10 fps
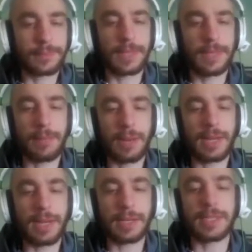That
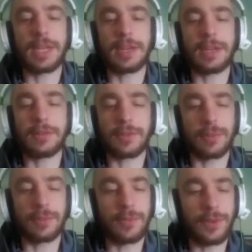plank is hidden
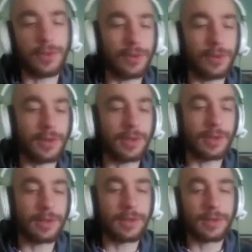from view.
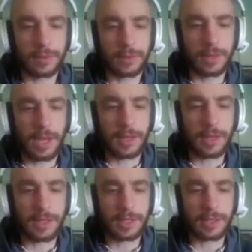Ah,
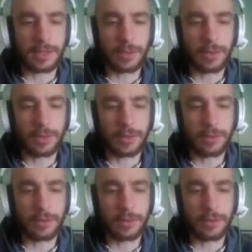that sounds like water.